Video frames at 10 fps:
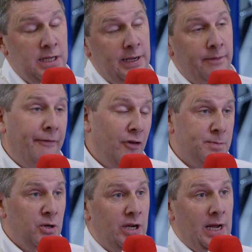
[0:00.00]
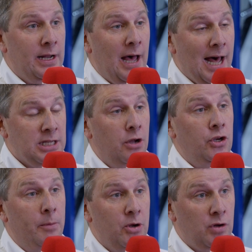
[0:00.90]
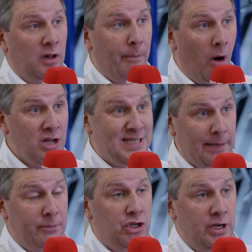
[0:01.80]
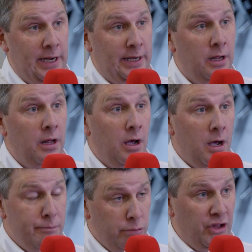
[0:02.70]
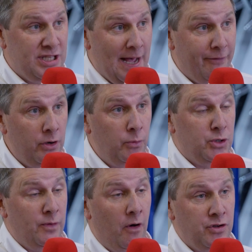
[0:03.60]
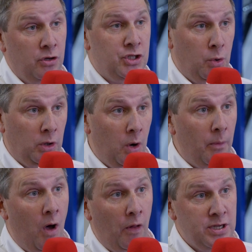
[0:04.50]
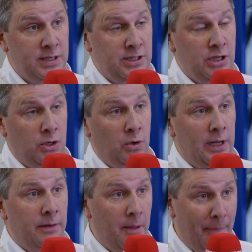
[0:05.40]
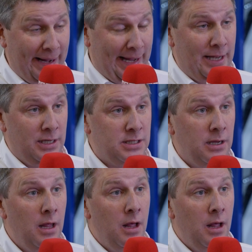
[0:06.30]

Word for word: the first machine, as Pneumatrol have bought a second machine, Brother 7, which we've also tooled up with all the sister tooling, the back ends,